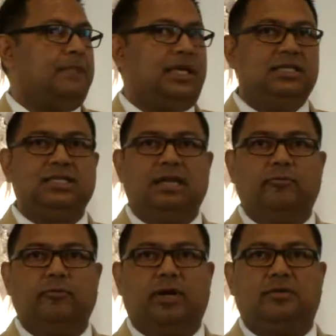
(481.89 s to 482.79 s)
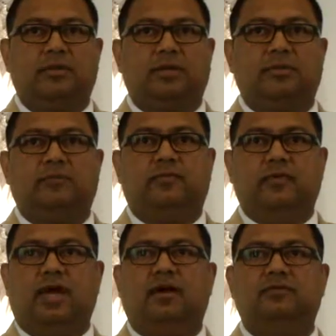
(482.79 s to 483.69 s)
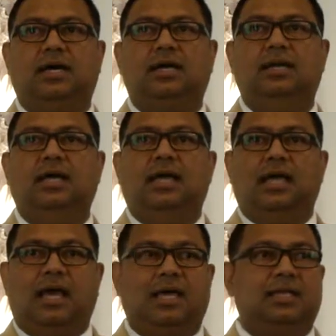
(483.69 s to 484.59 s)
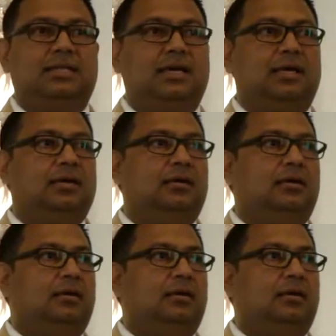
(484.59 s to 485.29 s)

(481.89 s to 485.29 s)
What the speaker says: Each and every one of them. If you have done anything